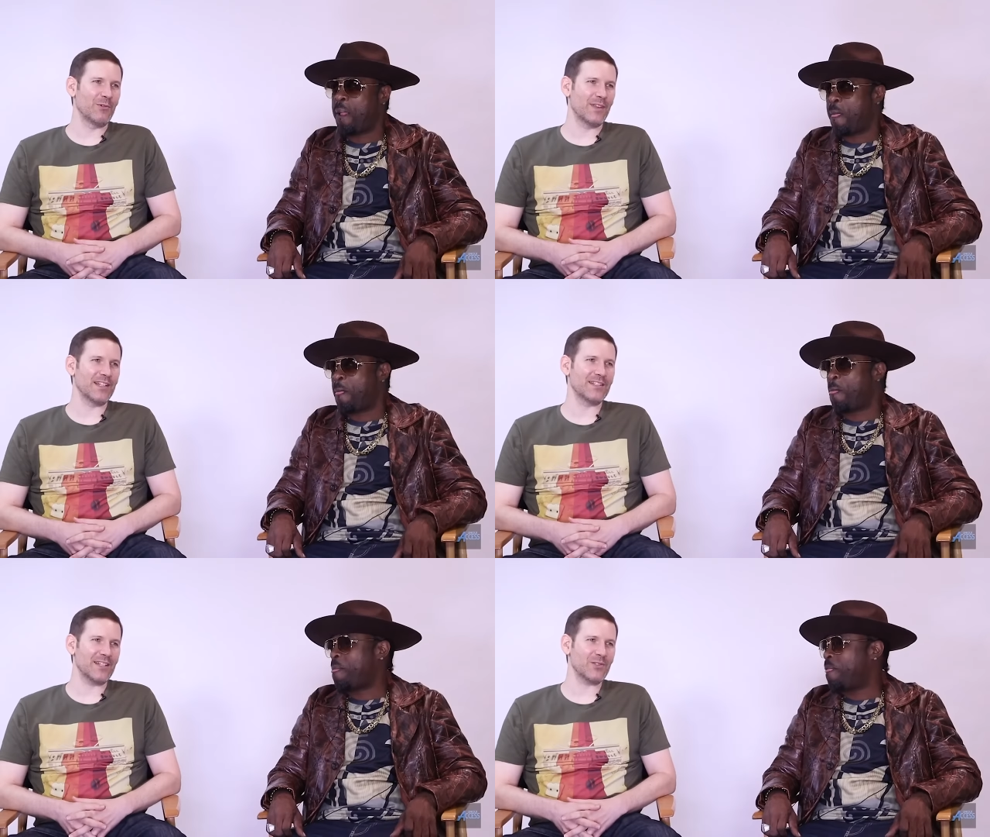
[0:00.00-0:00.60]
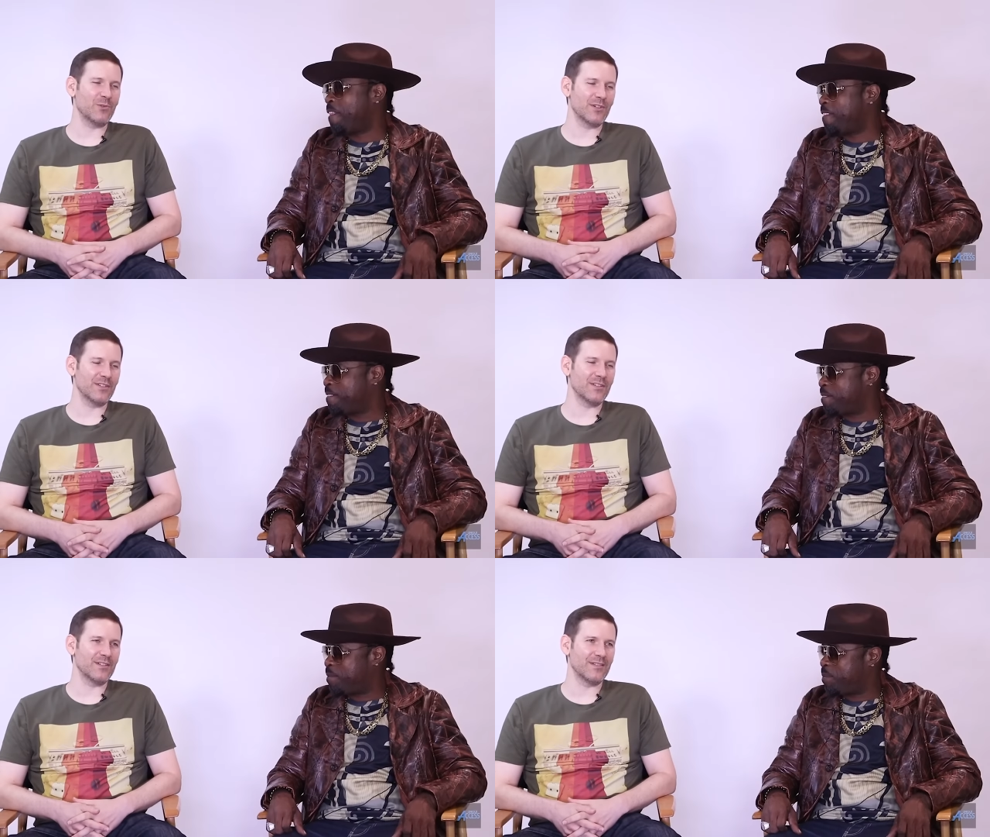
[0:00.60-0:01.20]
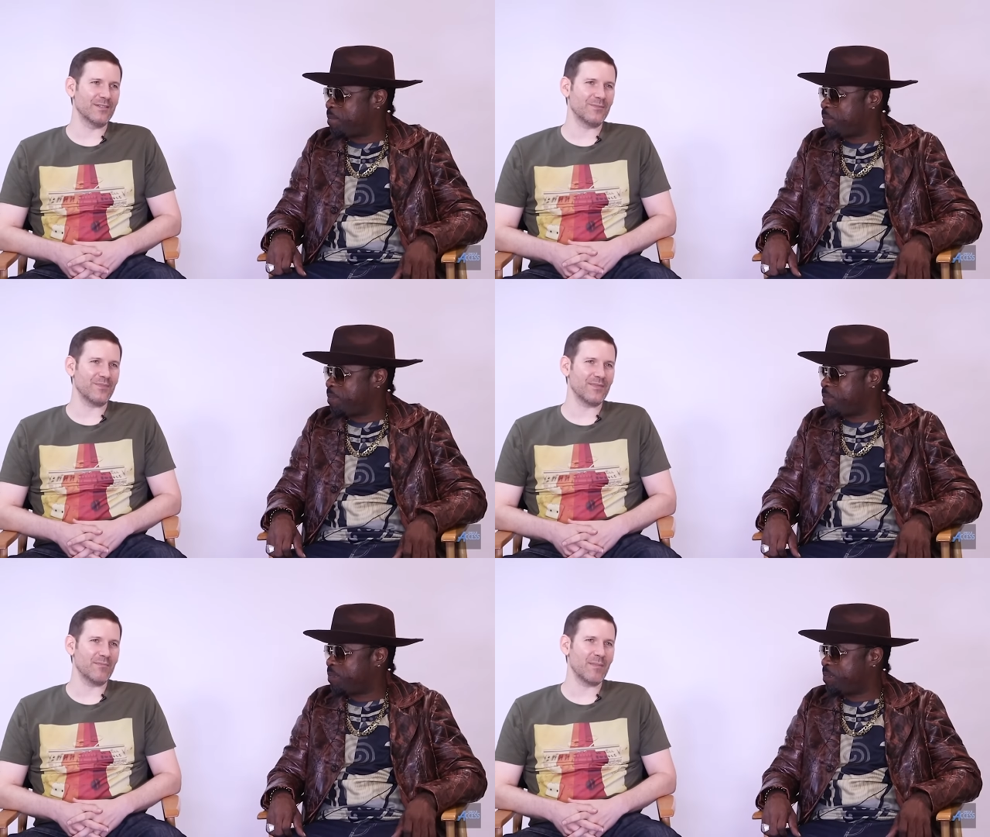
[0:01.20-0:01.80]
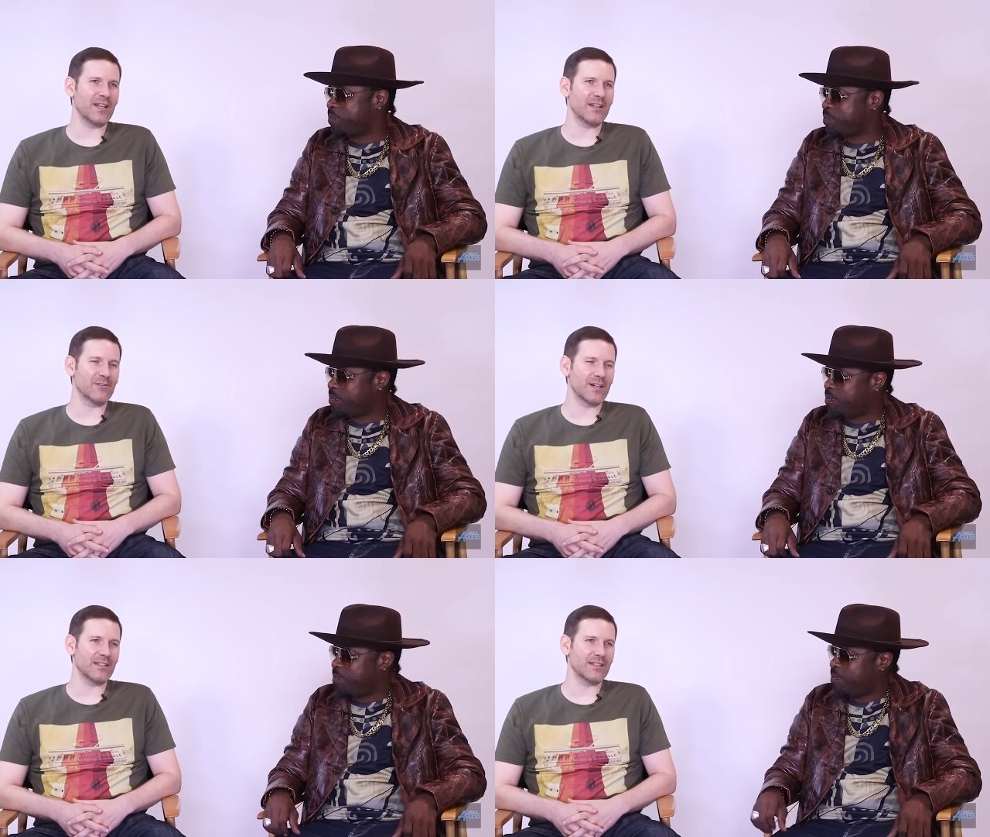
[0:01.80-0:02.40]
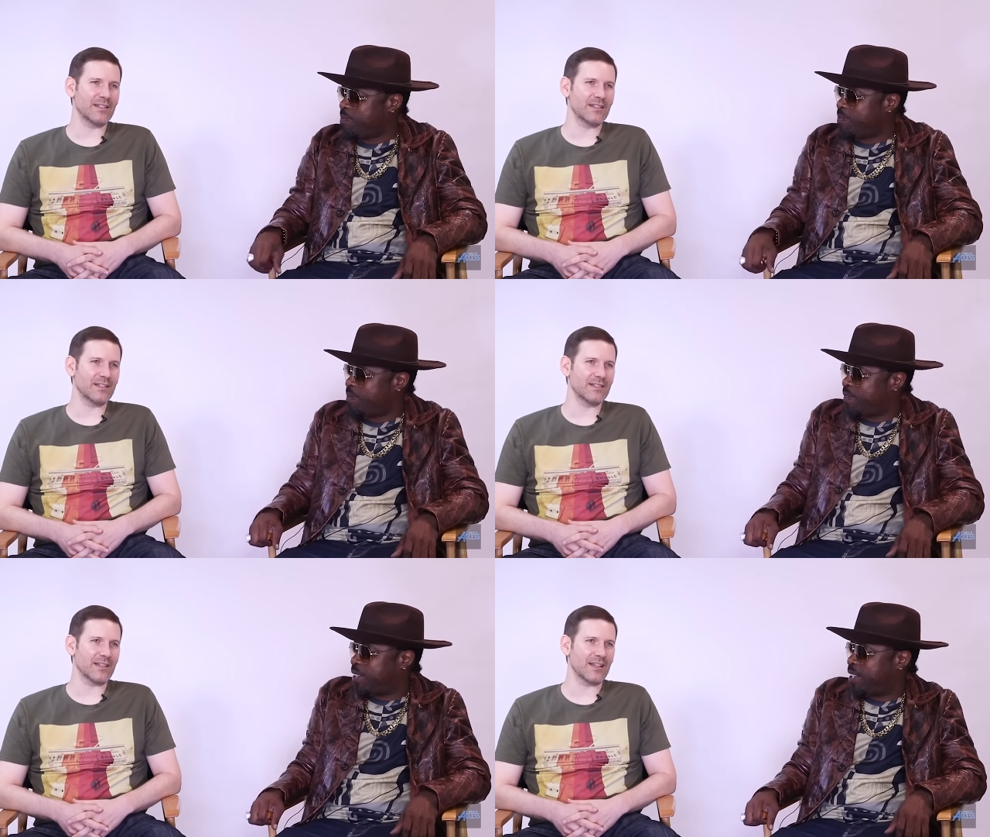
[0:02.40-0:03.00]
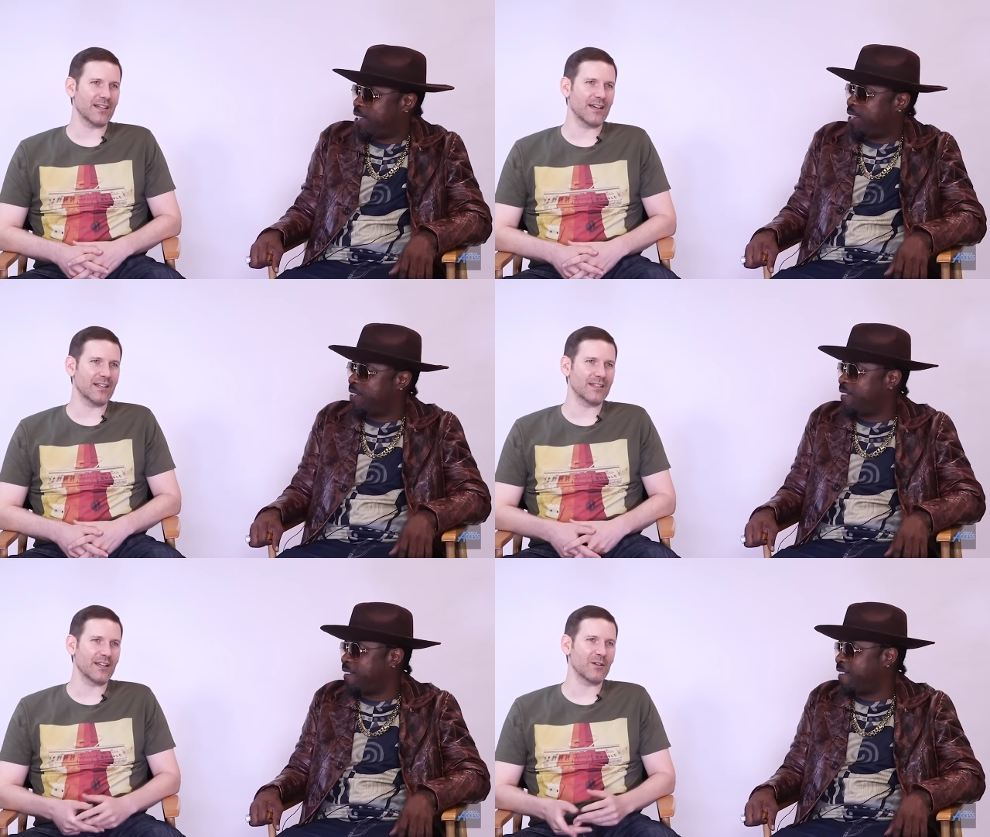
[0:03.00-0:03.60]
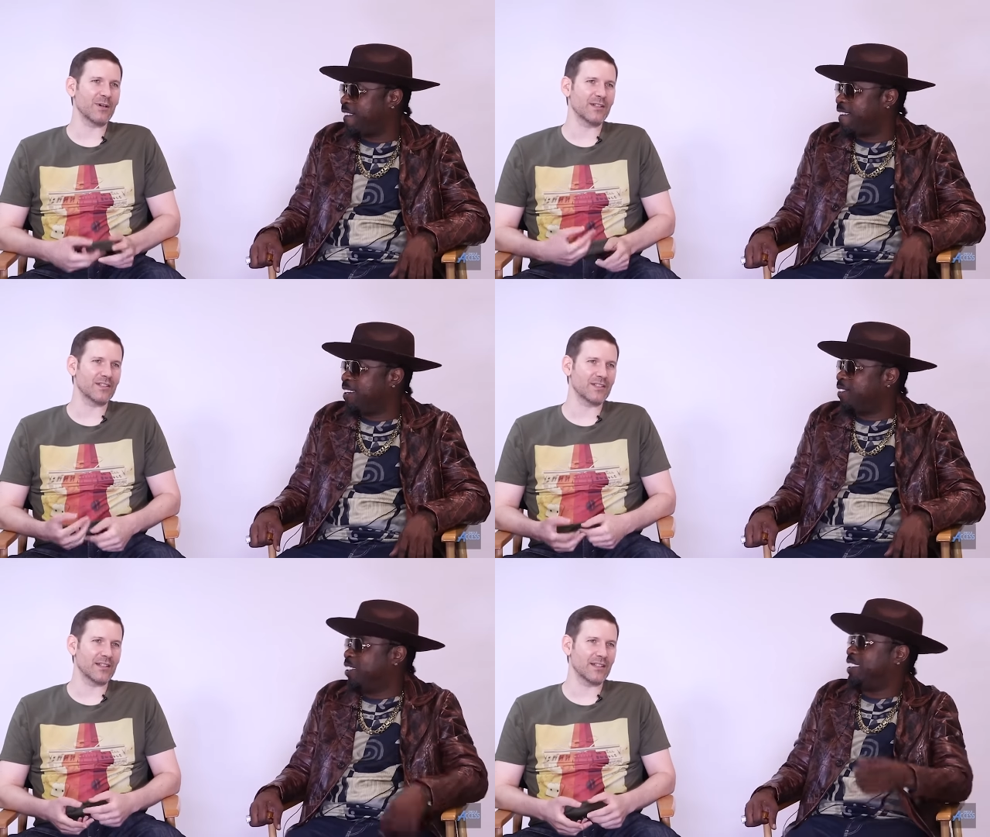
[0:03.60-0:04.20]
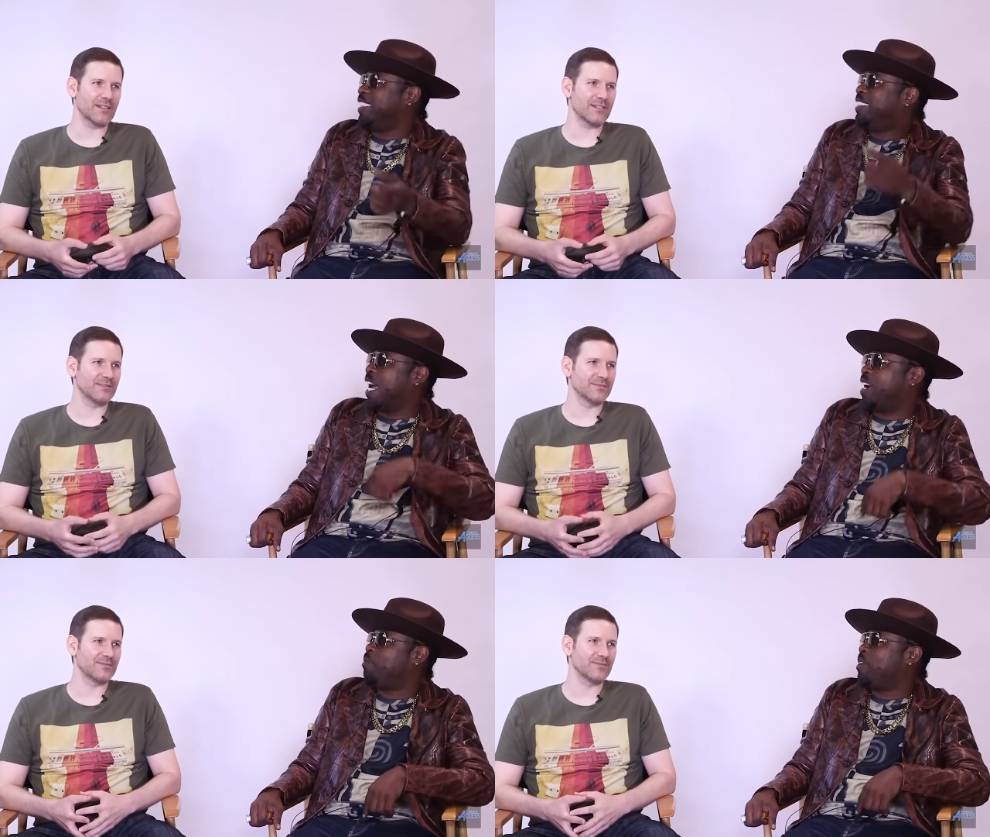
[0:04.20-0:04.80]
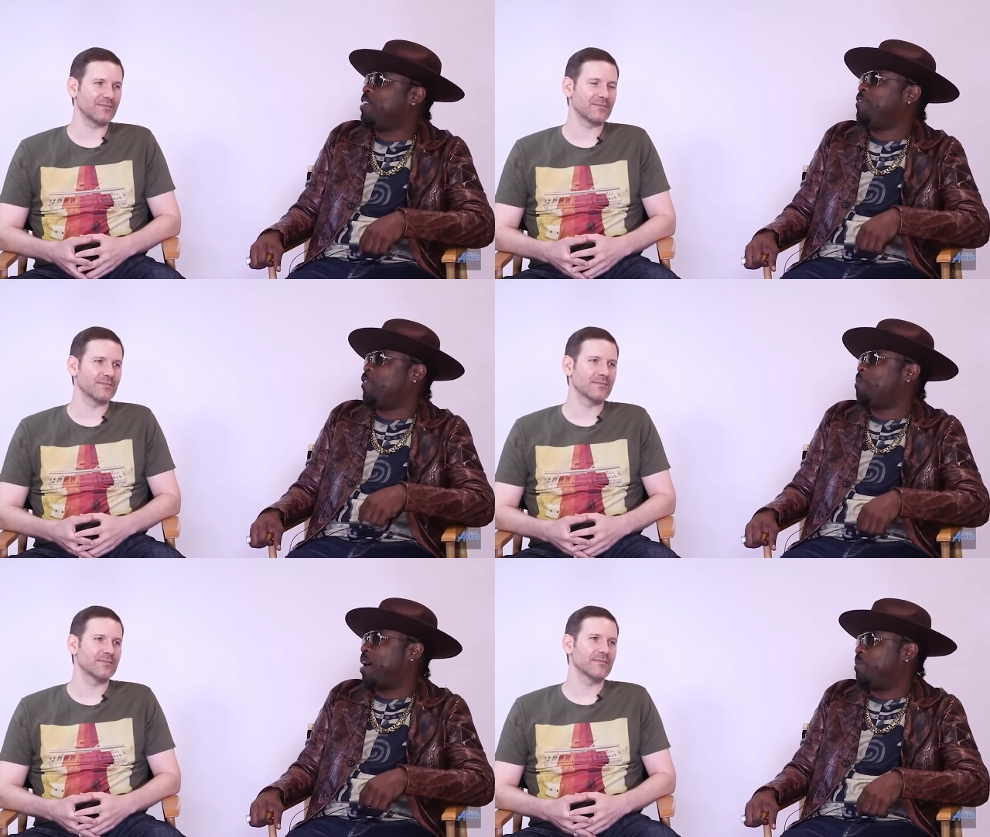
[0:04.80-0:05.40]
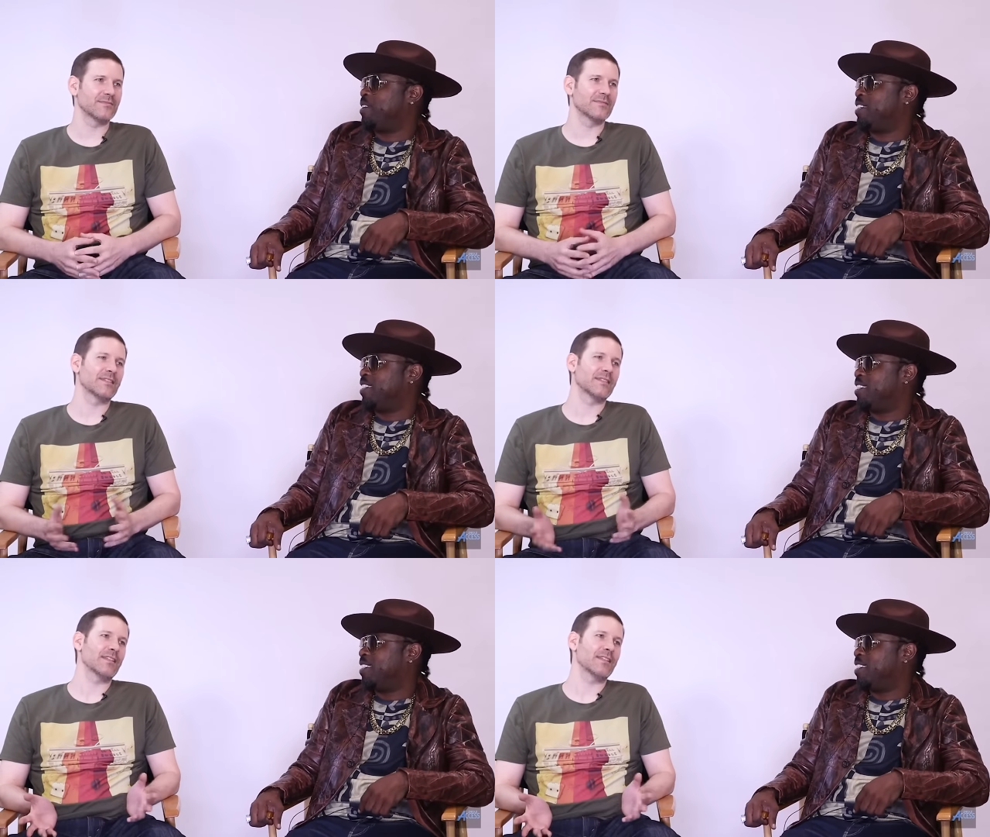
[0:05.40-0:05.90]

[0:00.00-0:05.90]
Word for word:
Speaker 1: Well, that that's one of the many great things, and I think about this. Well, she jacked me
Speaker 2: for my beat.